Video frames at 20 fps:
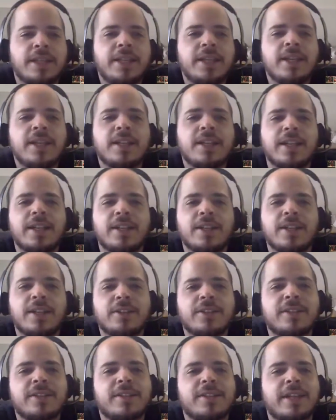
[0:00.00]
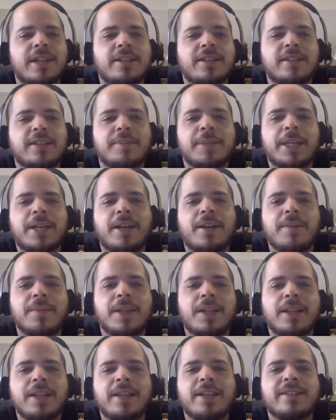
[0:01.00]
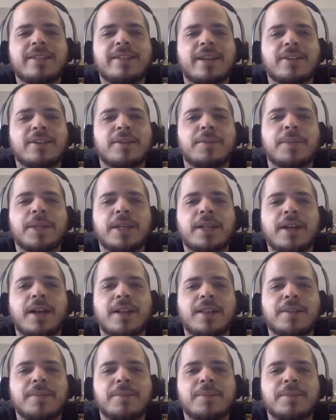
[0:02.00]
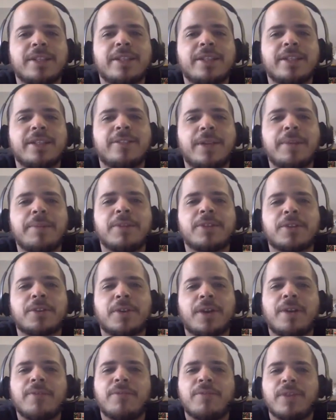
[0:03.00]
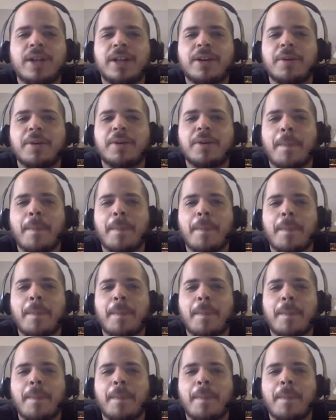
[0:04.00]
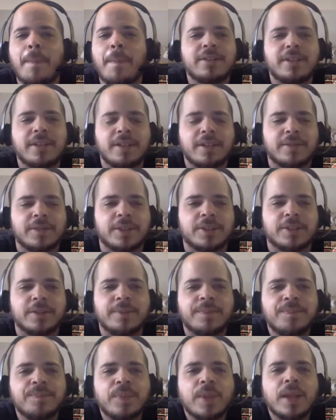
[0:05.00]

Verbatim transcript: Iain Glen looks set to become the latest actor to play Gotham City's famous crime fighter Batman on television.